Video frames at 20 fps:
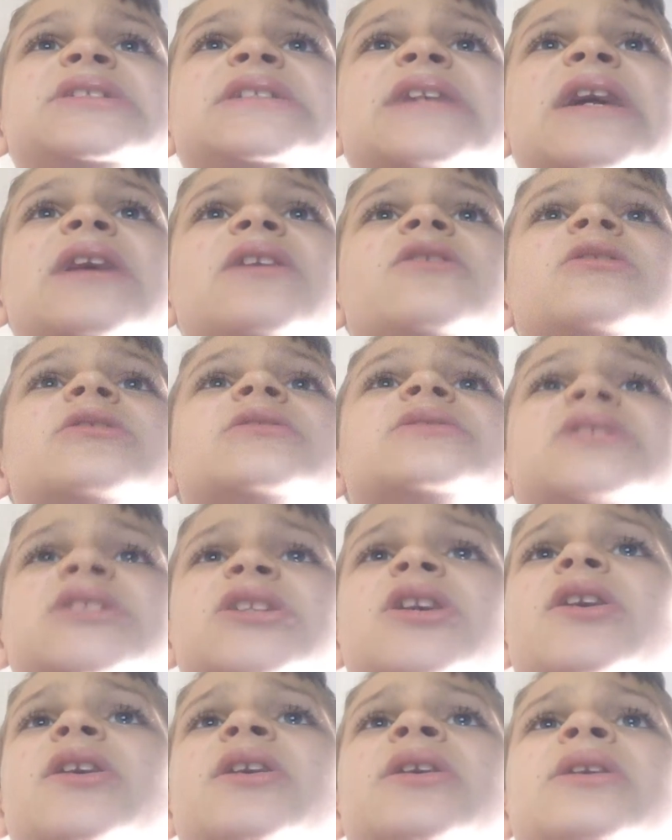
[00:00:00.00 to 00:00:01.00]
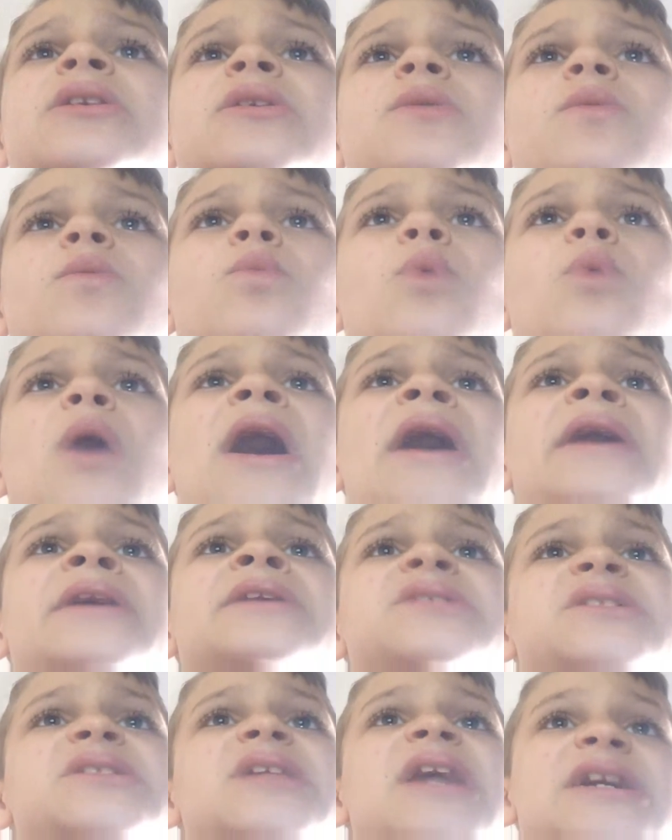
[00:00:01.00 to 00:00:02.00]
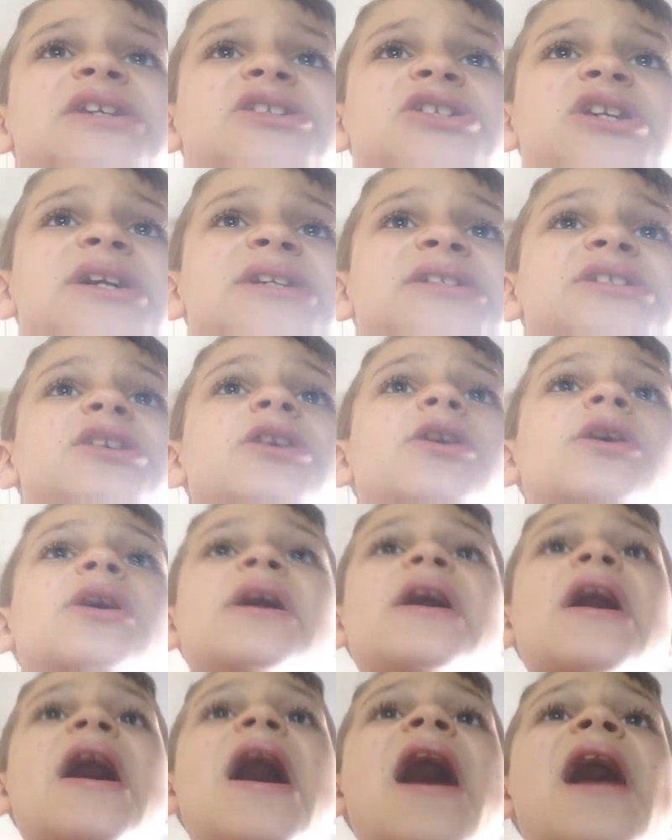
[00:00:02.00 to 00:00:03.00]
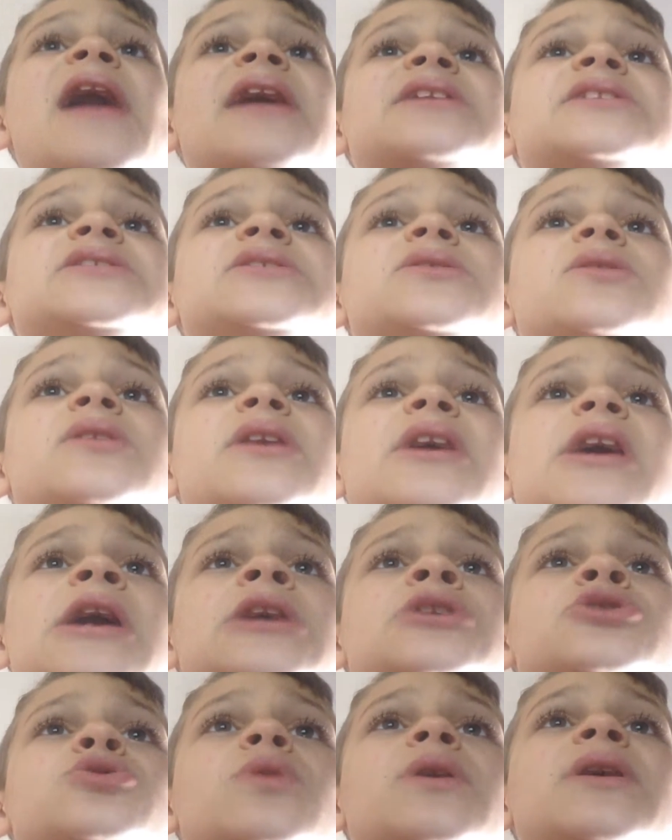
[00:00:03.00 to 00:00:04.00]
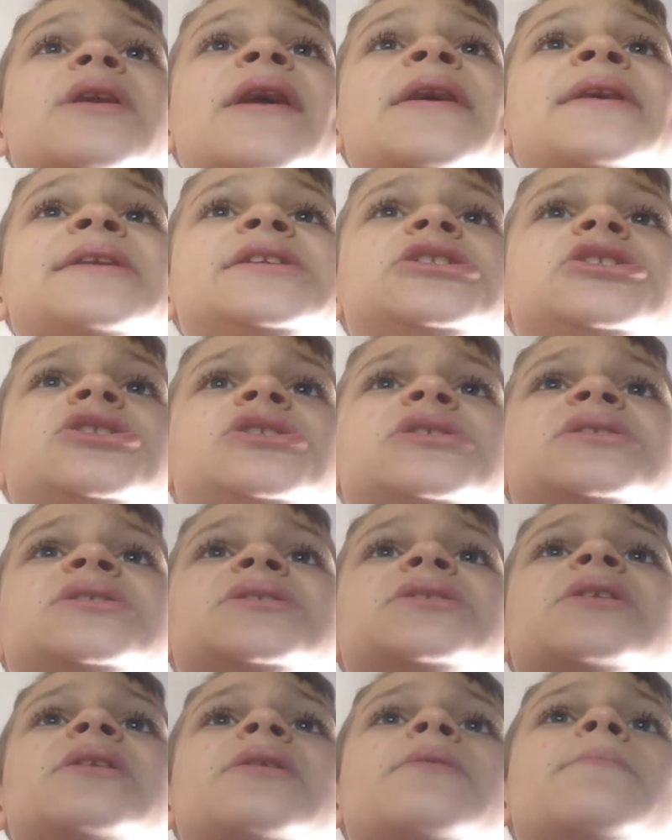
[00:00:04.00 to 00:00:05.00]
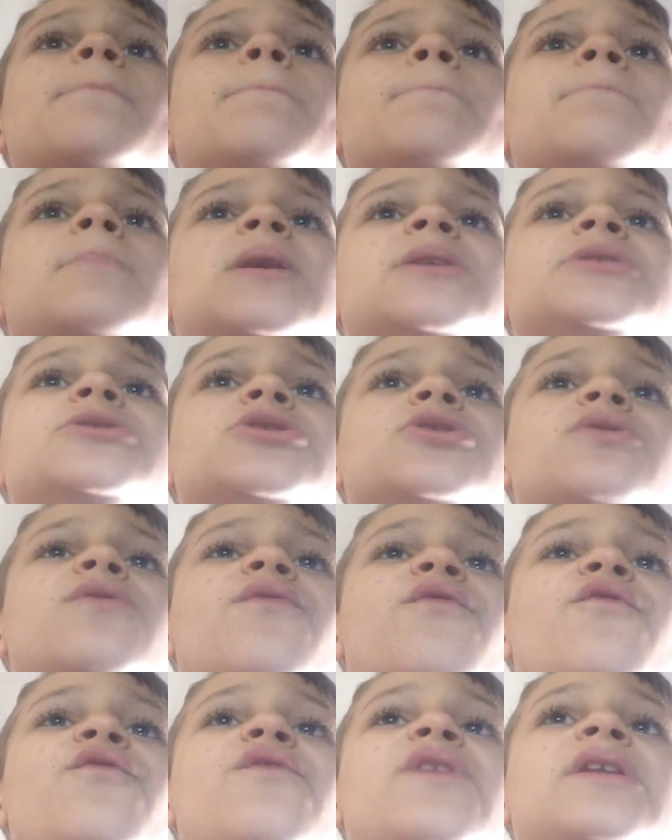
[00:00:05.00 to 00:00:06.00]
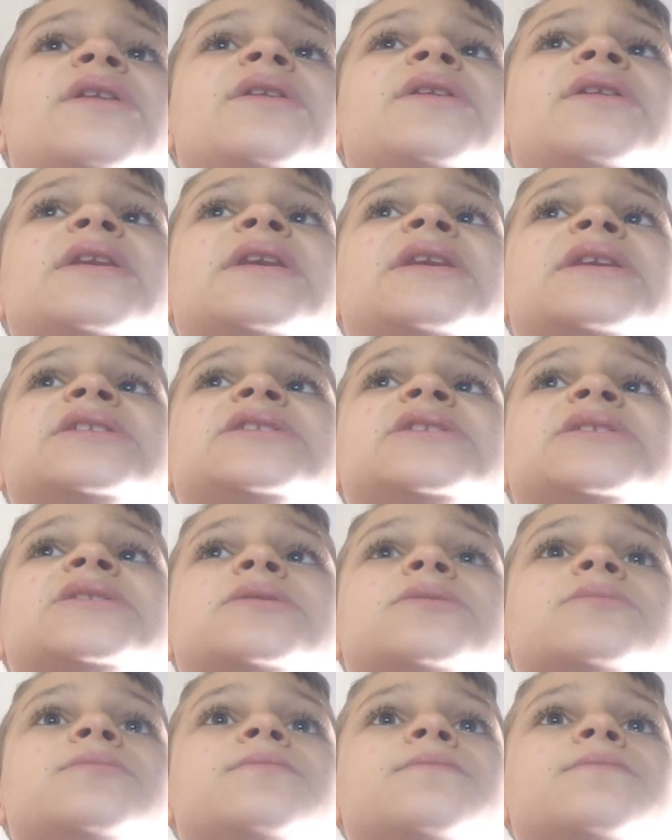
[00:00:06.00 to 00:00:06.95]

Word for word: Selzer, Y slash S, Axel Android HD, Mundo Fitness,